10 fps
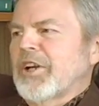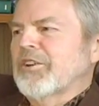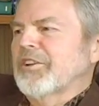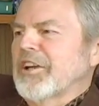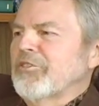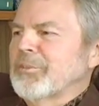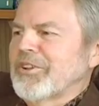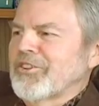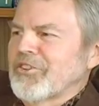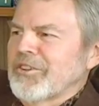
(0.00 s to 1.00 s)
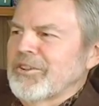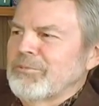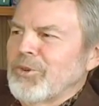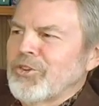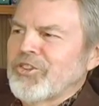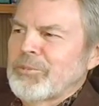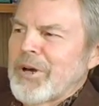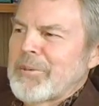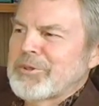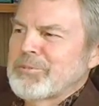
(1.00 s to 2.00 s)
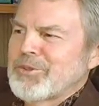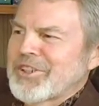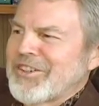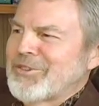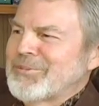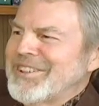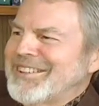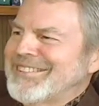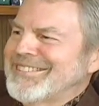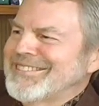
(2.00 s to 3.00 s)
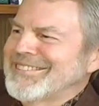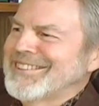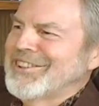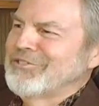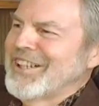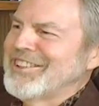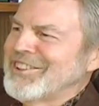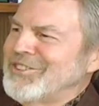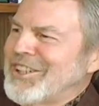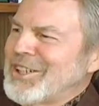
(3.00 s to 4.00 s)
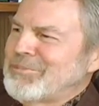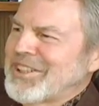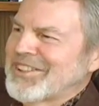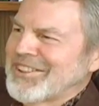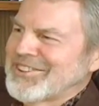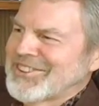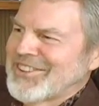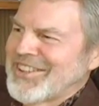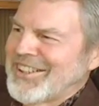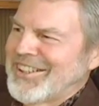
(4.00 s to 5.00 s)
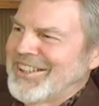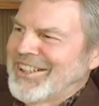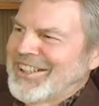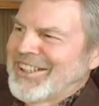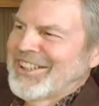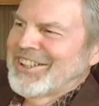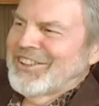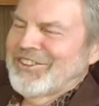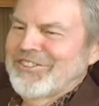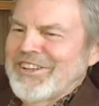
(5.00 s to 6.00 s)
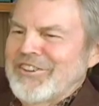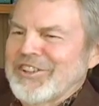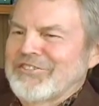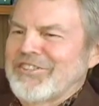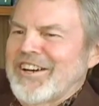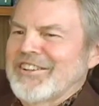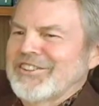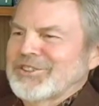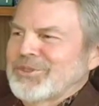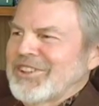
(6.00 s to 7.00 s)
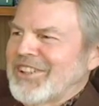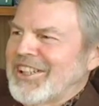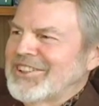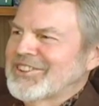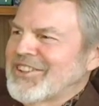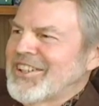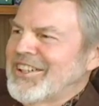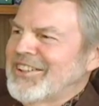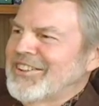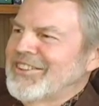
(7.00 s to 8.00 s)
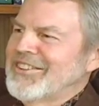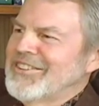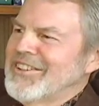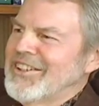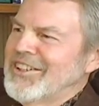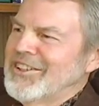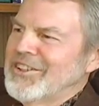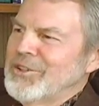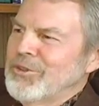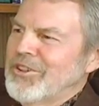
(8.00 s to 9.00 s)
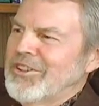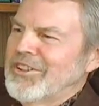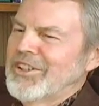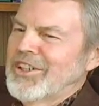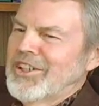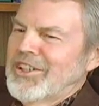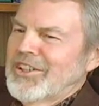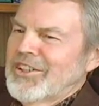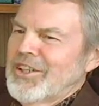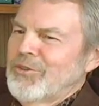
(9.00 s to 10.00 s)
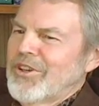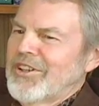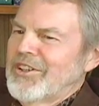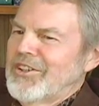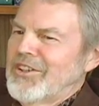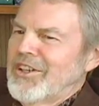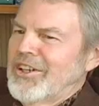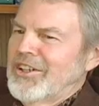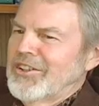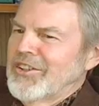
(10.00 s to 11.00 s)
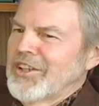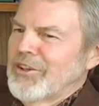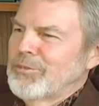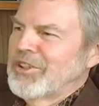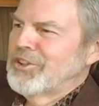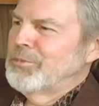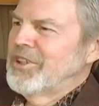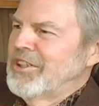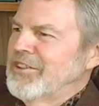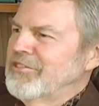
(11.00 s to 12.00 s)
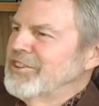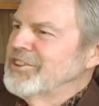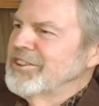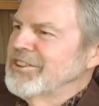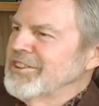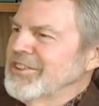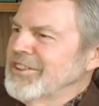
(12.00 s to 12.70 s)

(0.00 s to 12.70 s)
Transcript: American government is the most suboptimal government invented, right? Because the the founding fathers realized that uh, they were they wanted uh, the government to be inefficient,